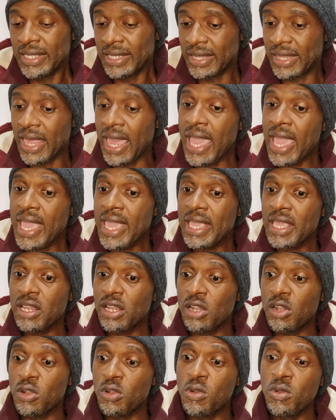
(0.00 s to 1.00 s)
they
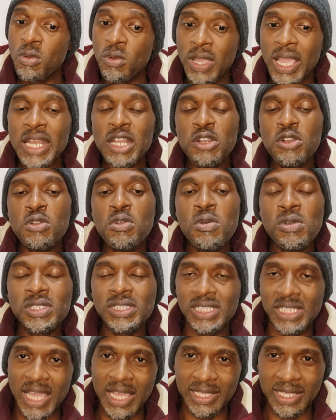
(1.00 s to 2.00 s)
look it
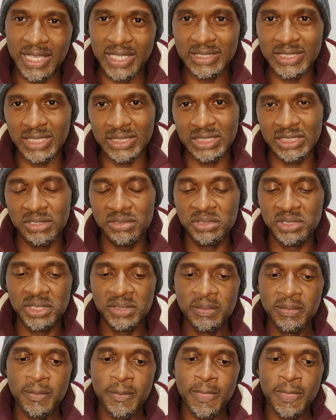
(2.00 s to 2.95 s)
looks like Kaizer Chiefs